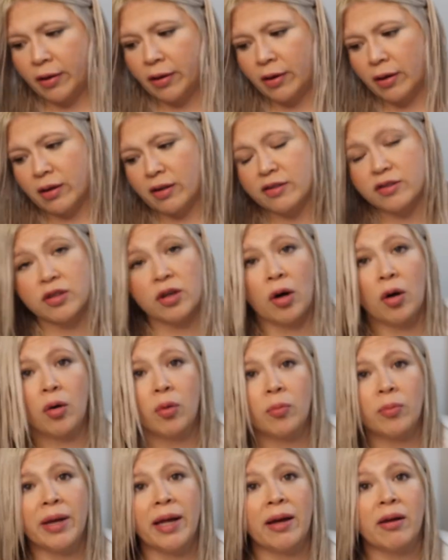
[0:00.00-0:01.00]
let's
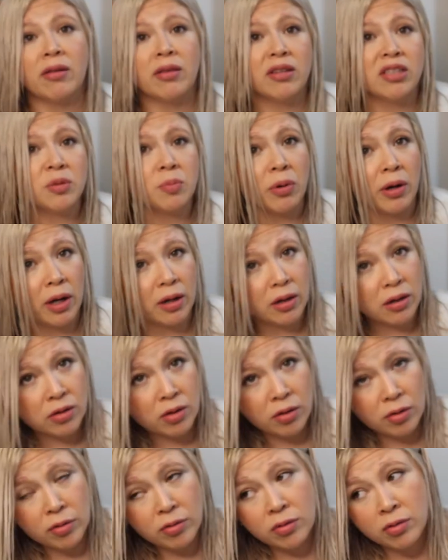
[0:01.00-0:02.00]
comb now this product
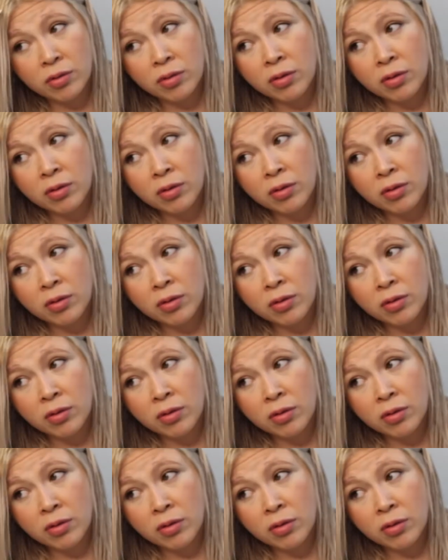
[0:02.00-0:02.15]
through.